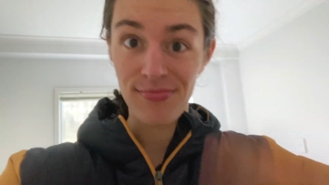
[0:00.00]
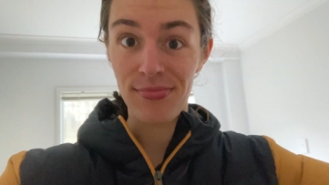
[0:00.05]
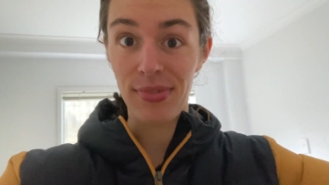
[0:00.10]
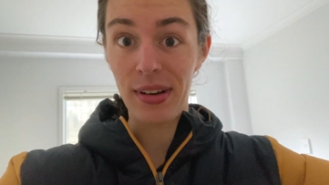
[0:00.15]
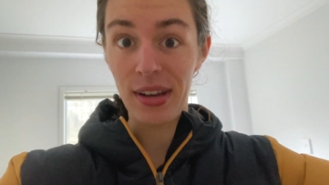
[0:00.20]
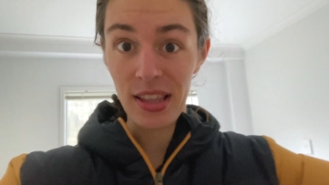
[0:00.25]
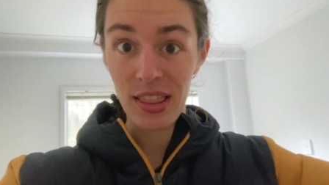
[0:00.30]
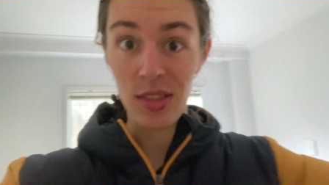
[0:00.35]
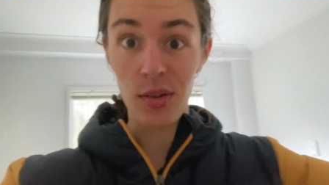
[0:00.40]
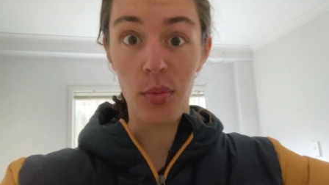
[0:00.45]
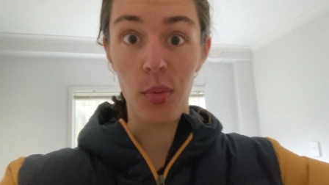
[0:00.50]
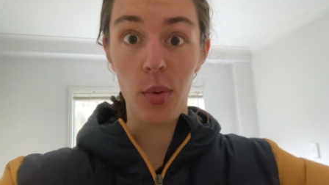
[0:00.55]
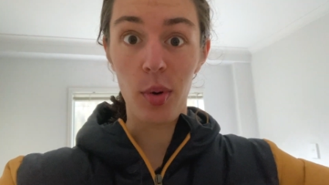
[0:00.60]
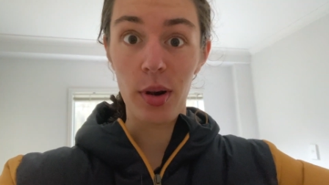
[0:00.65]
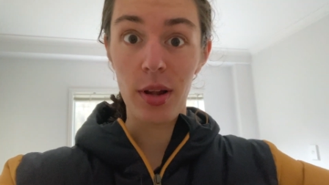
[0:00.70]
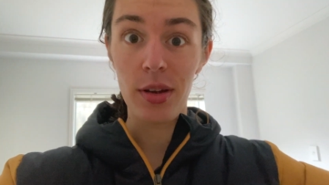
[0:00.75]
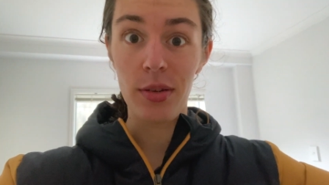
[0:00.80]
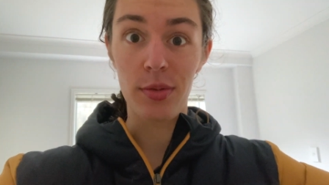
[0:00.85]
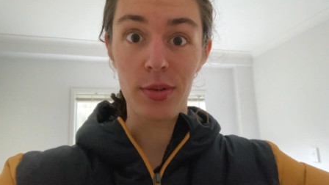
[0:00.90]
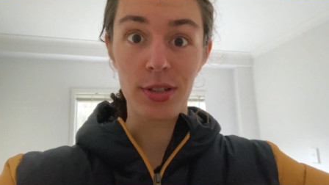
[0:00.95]
Beneath the
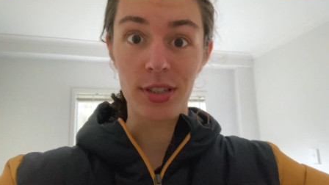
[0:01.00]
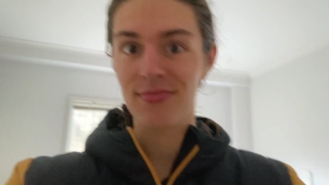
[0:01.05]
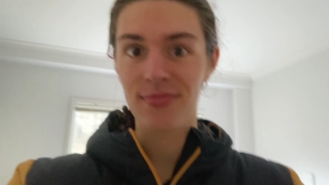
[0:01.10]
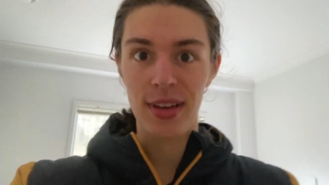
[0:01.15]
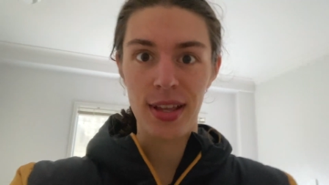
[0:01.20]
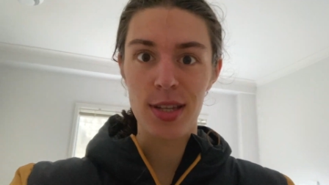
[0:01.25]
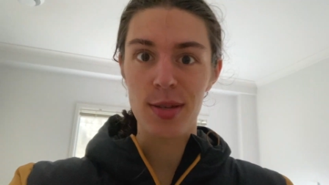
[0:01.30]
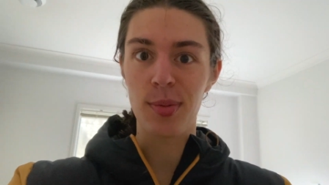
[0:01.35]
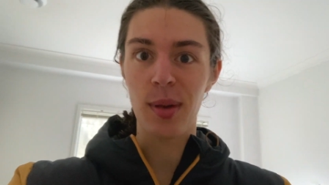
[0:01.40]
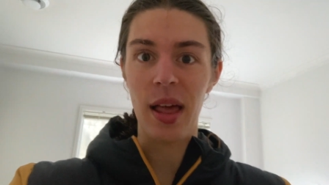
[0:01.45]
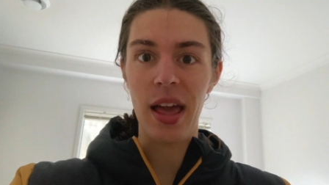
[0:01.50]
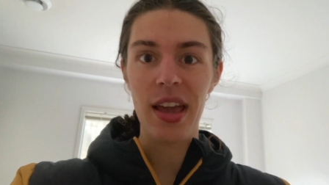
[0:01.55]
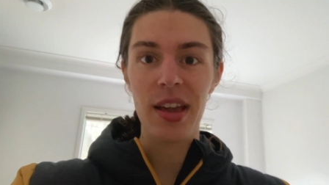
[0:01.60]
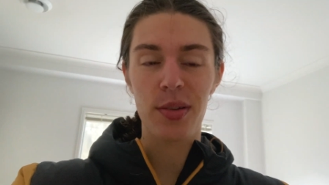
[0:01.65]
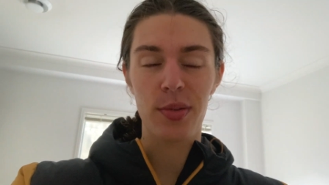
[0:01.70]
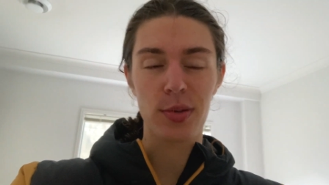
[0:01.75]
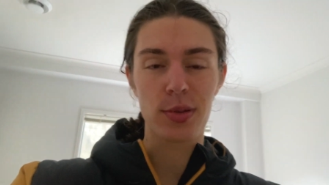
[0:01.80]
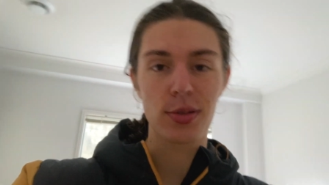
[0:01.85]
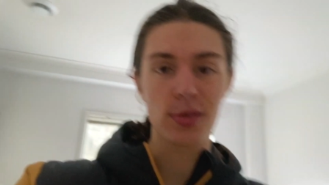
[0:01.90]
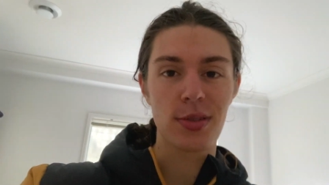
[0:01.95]
water was just pitch
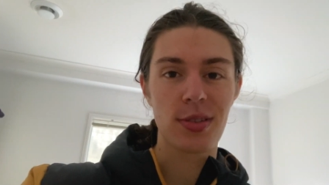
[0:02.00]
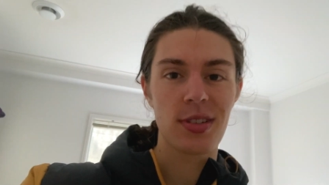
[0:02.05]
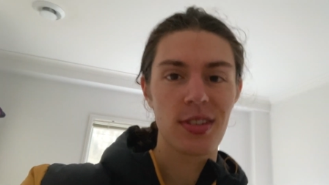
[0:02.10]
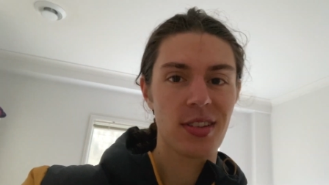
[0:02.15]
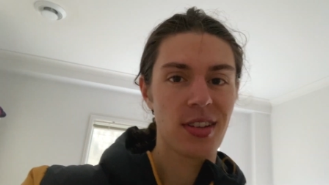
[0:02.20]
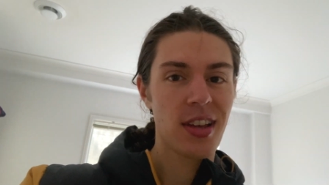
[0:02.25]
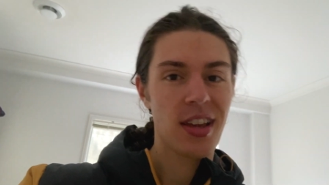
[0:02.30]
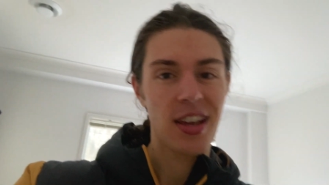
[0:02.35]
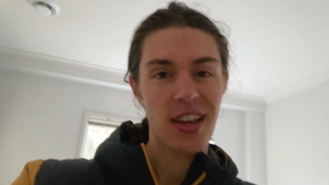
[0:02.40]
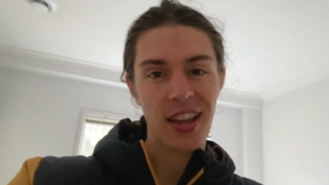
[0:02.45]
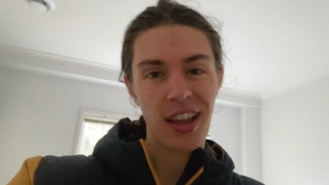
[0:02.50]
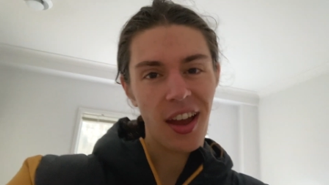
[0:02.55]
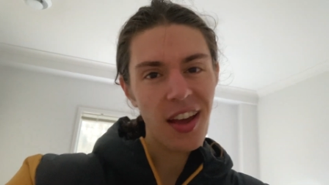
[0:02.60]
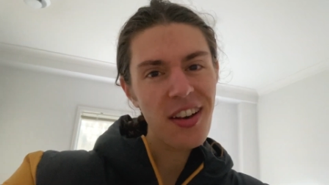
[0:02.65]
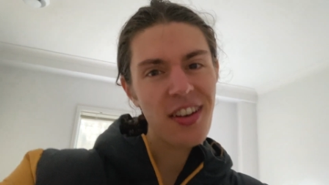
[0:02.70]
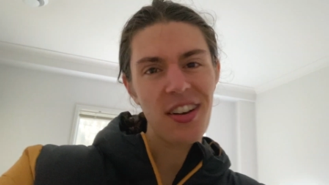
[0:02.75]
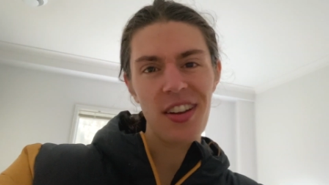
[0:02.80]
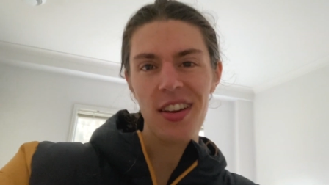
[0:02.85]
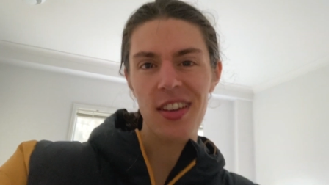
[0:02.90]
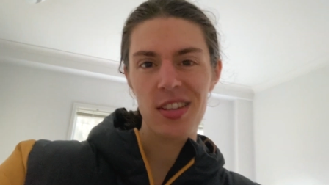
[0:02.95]
black, which is
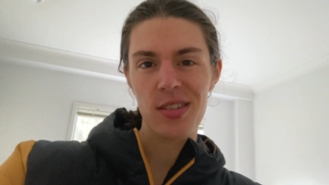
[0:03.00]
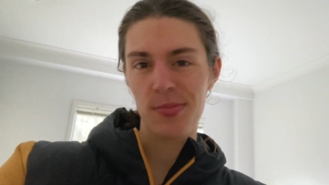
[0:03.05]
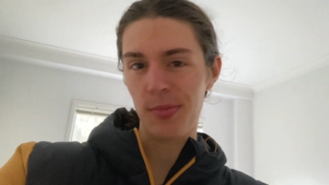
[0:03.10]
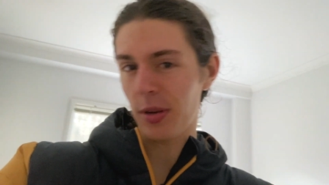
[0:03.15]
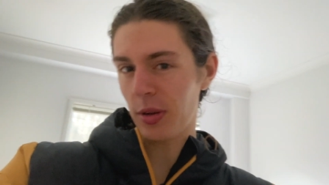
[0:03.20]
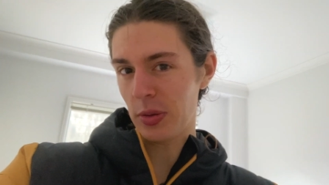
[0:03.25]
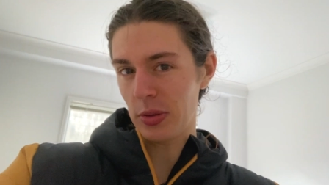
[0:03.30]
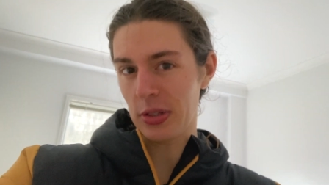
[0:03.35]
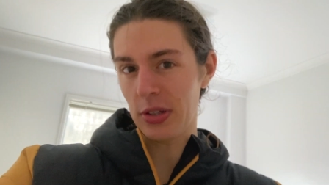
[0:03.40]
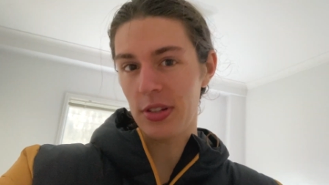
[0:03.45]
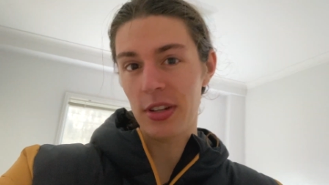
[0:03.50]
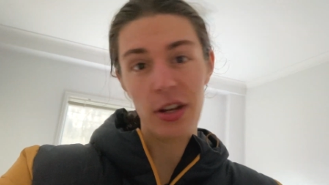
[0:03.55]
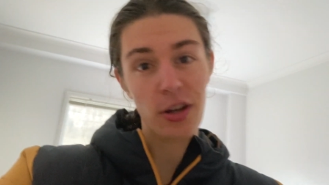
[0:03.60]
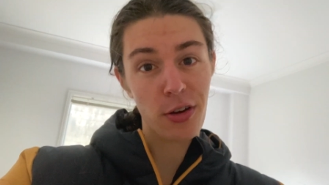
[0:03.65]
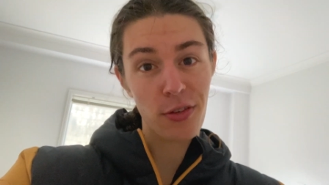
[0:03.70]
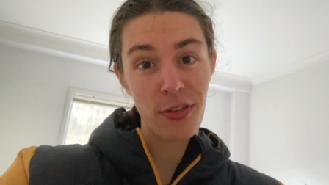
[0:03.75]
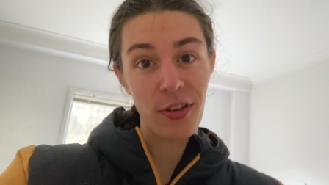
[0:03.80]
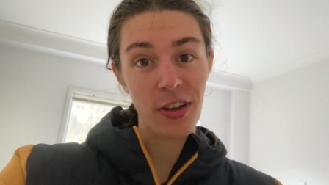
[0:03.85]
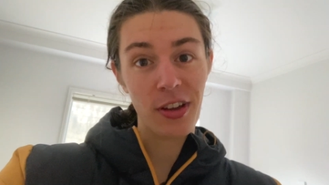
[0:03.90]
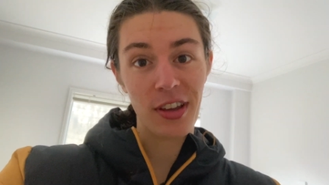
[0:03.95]
kind of nice, but also
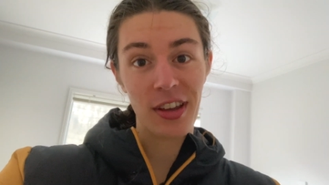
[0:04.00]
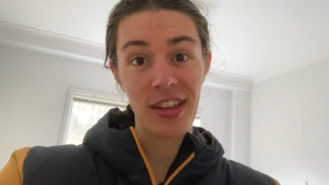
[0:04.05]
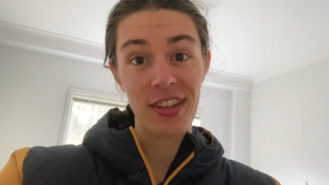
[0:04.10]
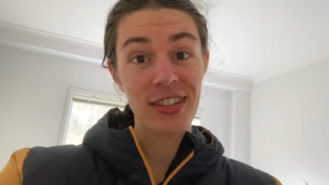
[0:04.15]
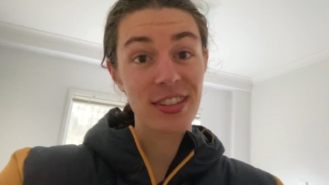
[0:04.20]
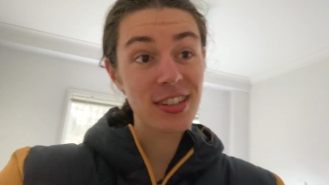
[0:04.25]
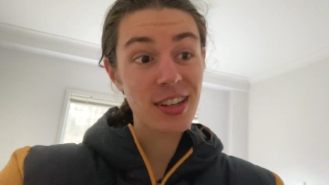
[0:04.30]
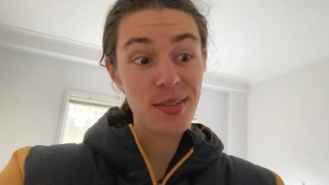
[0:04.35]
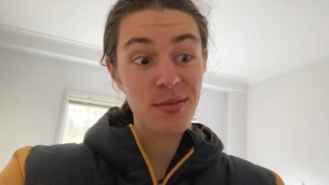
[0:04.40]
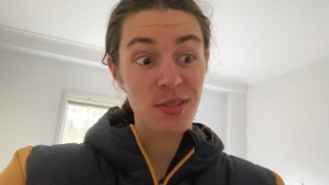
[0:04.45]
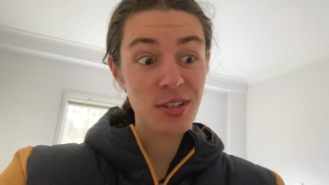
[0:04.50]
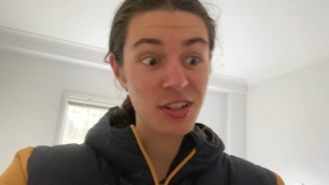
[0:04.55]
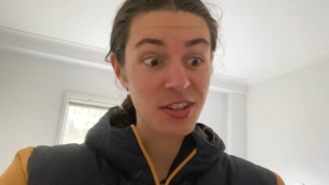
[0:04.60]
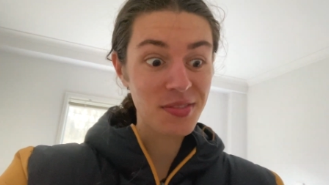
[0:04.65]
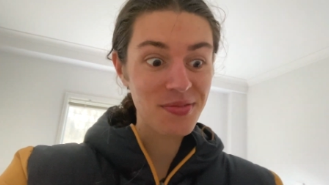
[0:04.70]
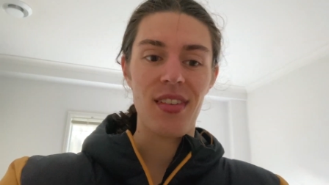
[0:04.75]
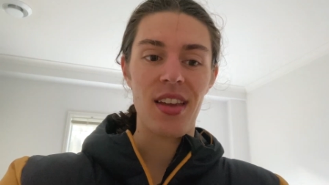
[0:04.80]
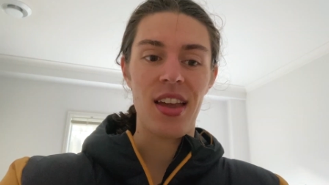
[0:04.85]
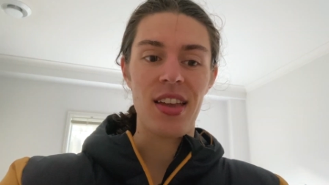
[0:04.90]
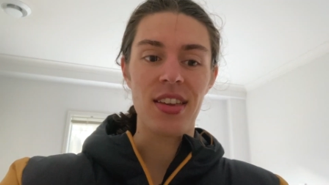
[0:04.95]
terrifying at the same time.